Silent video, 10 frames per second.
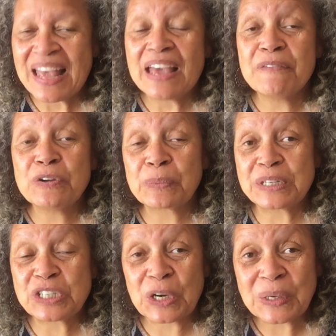If you're
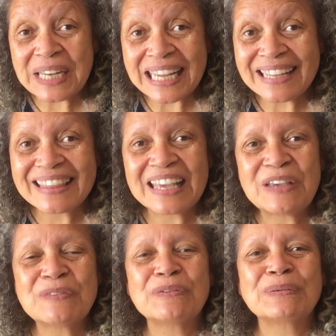returning,
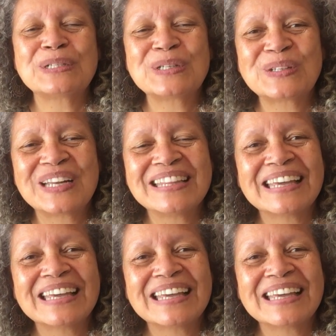thank you for returning.